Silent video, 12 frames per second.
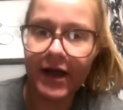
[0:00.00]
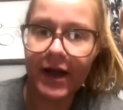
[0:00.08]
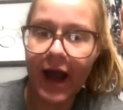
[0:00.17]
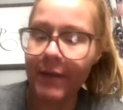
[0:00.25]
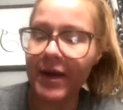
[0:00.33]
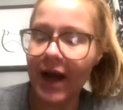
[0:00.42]

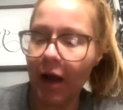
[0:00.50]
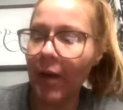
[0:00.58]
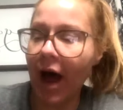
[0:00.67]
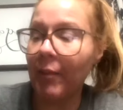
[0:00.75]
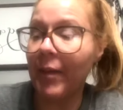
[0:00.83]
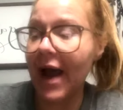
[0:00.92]
I mean, I'll
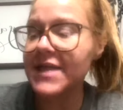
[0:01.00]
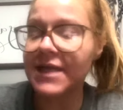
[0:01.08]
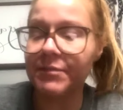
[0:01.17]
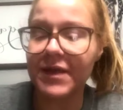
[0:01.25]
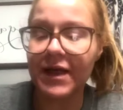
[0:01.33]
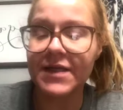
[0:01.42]
I'll buy
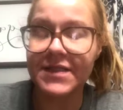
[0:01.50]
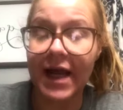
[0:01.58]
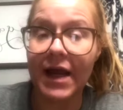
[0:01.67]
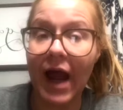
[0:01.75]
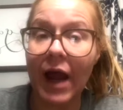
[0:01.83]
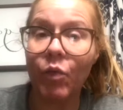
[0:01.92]
something cuz
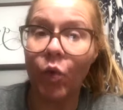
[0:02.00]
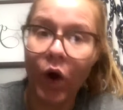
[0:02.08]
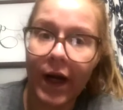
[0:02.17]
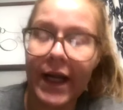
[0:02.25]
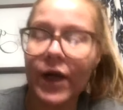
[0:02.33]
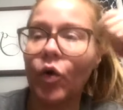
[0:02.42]
I I
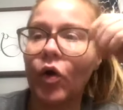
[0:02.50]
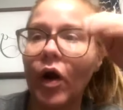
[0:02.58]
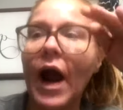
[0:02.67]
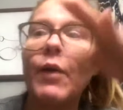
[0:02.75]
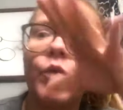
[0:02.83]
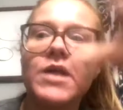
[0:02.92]
want it or
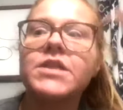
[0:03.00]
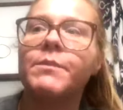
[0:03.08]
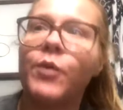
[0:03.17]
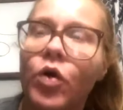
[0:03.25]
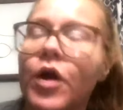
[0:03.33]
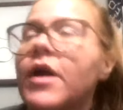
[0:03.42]
I want to
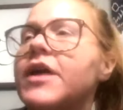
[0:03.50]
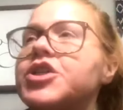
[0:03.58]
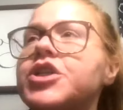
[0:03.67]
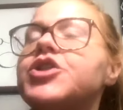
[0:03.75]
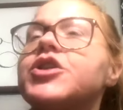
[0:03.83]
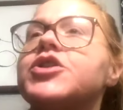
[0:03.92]
support her cuz
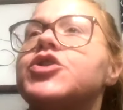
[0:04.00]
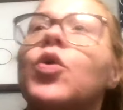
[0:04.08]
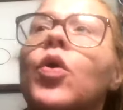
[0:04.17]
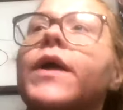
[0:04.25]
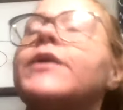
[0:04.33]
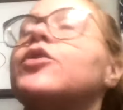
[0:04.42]
she just joined